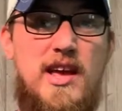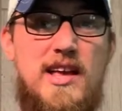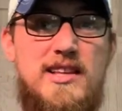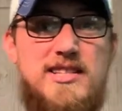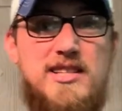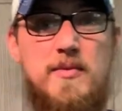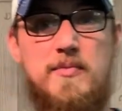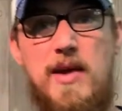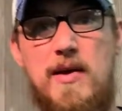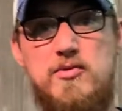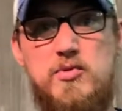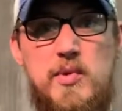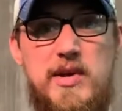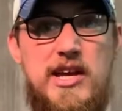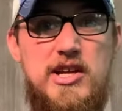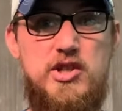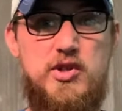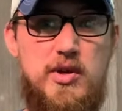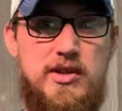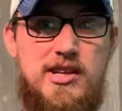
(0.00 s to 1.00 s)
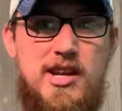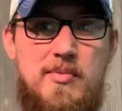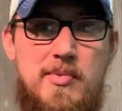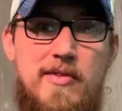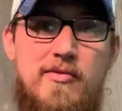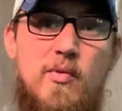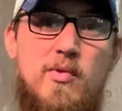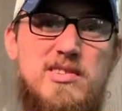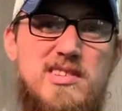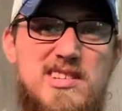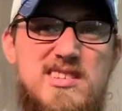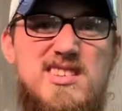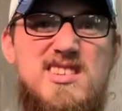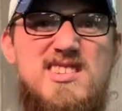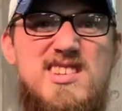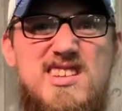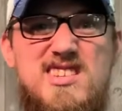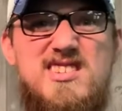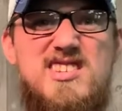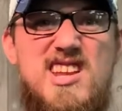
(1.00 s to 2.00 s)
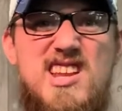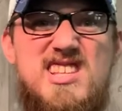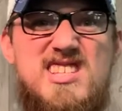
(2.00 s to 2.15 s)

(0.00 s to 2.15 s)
And sometimes we get tricked into believing, well, Jesus just did